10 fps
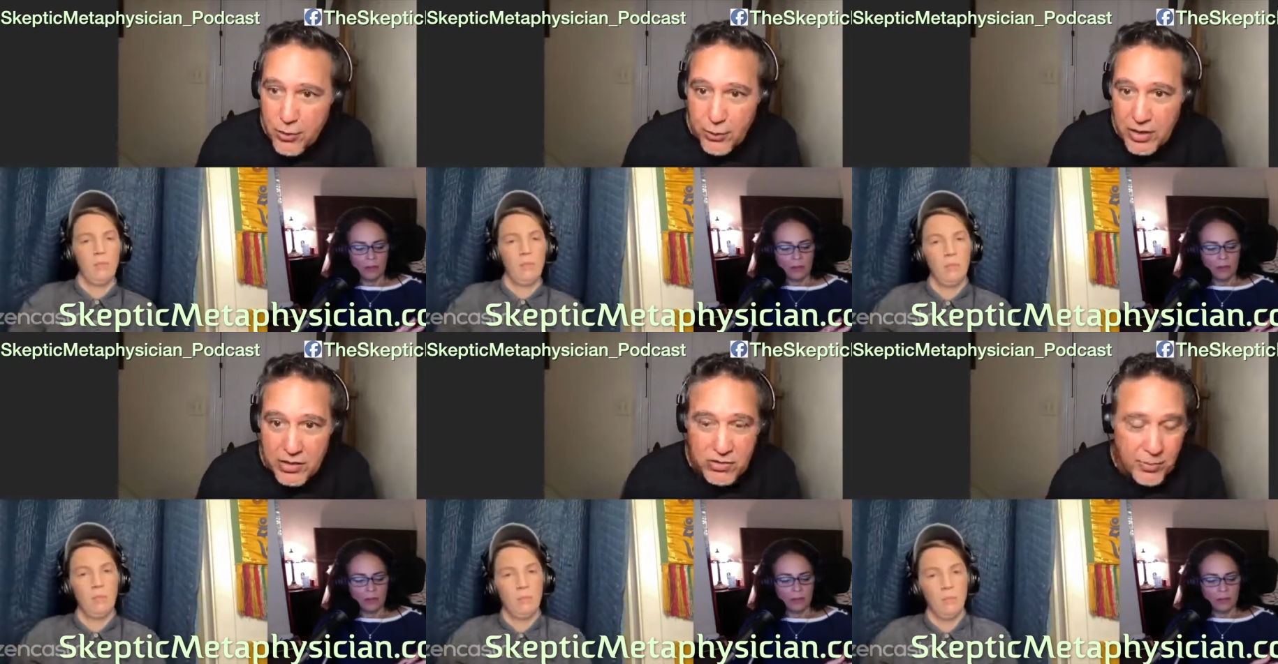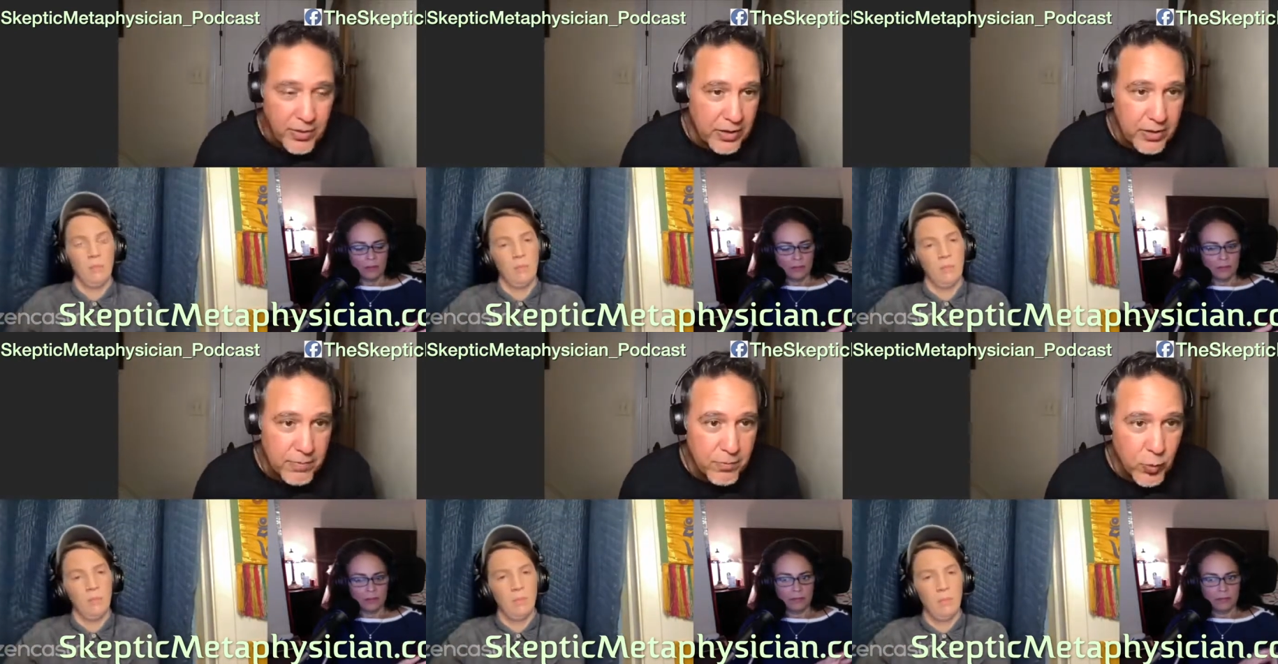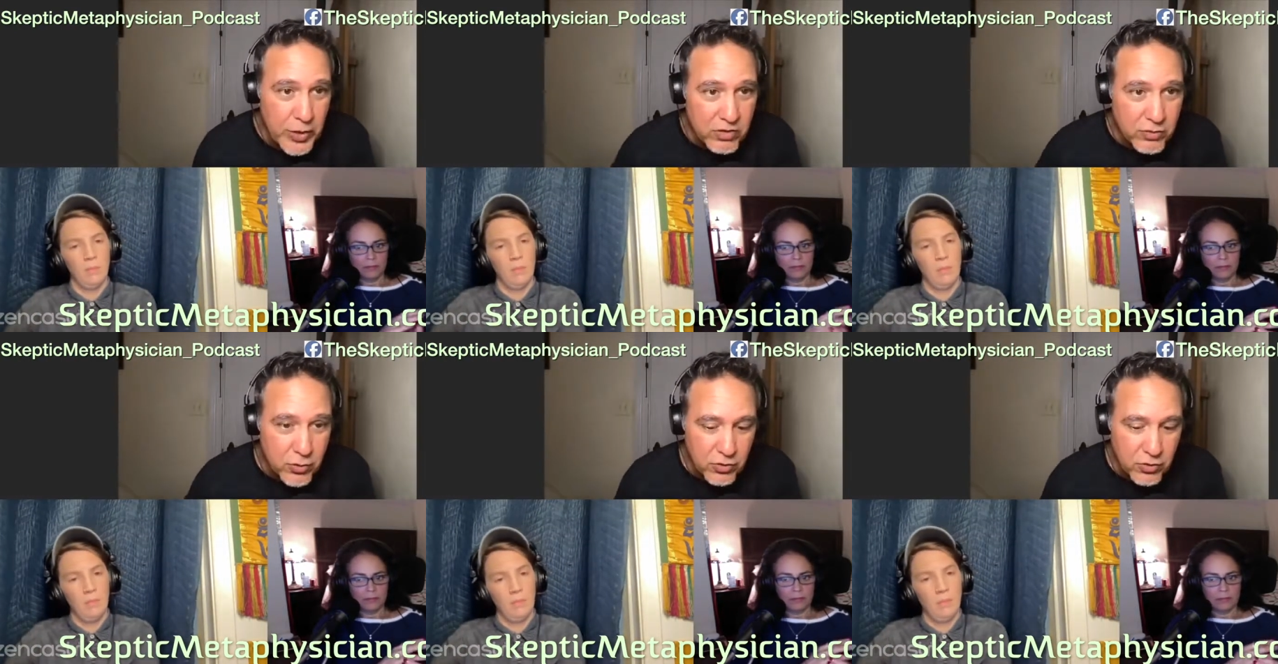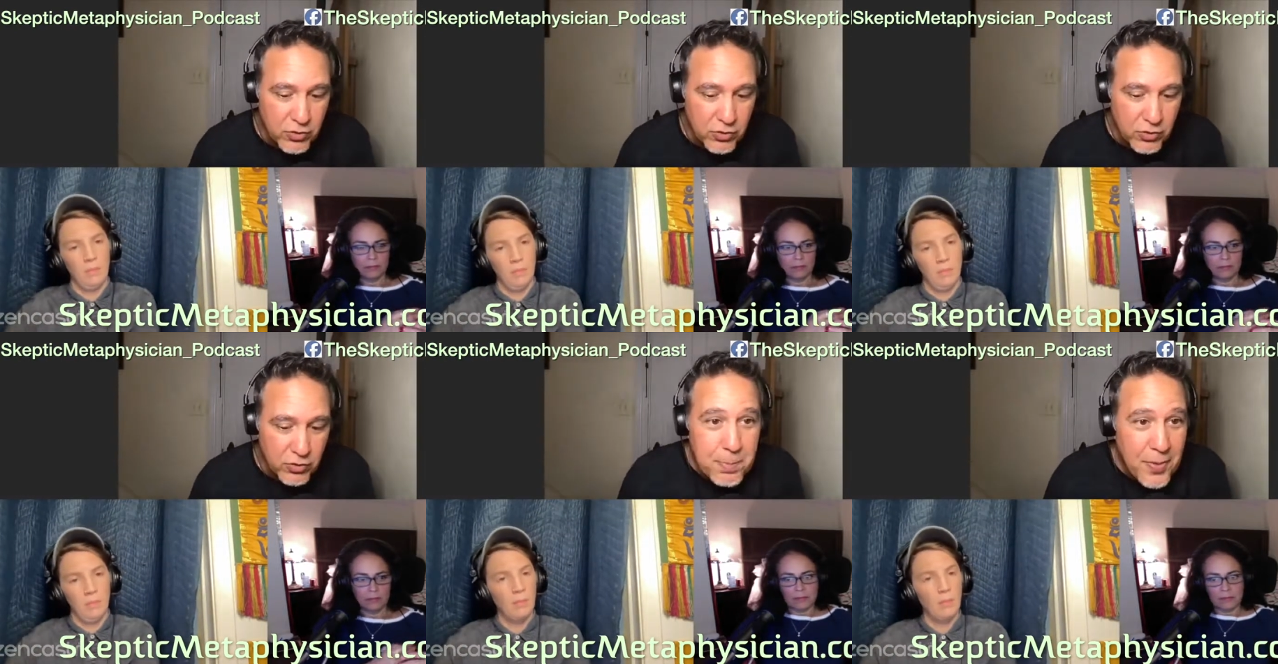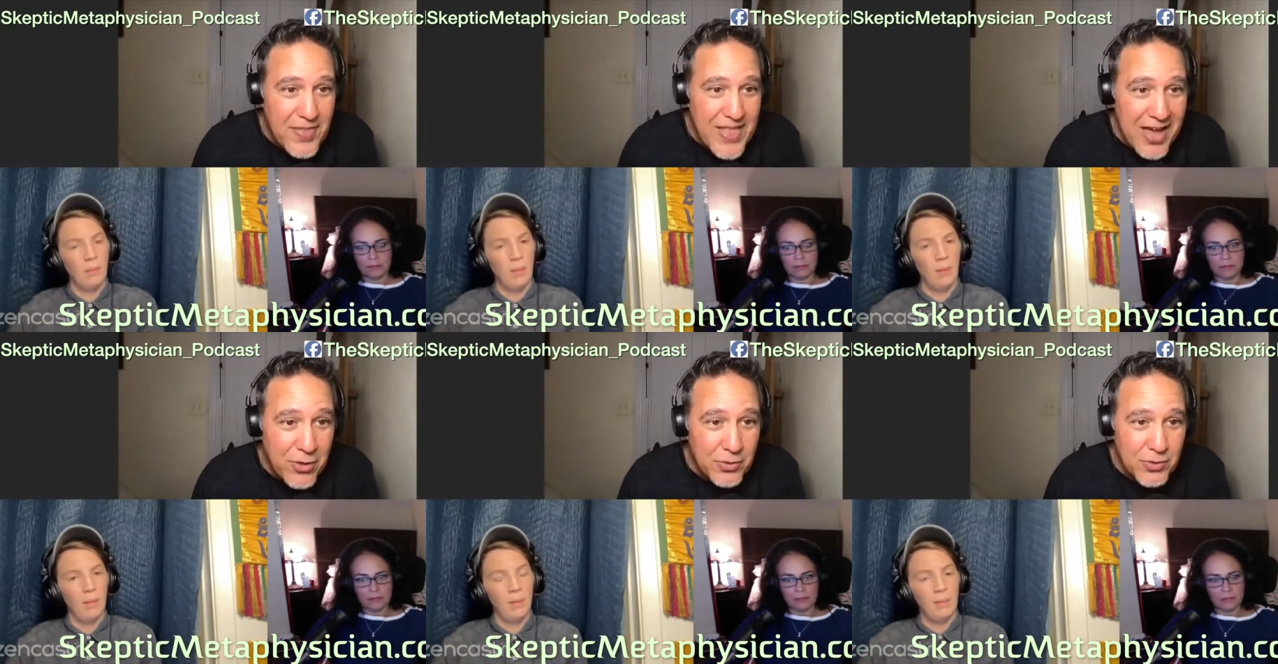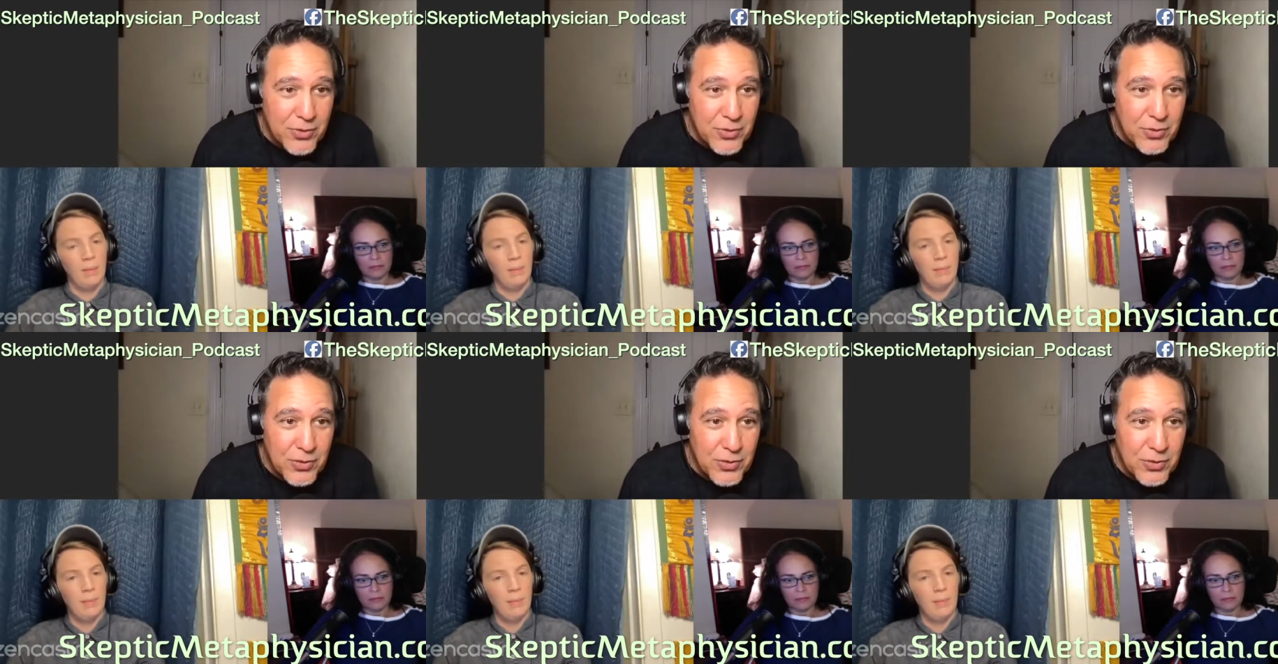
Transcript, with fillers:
Speaker 1: thirty something weeks of doing the show. But now,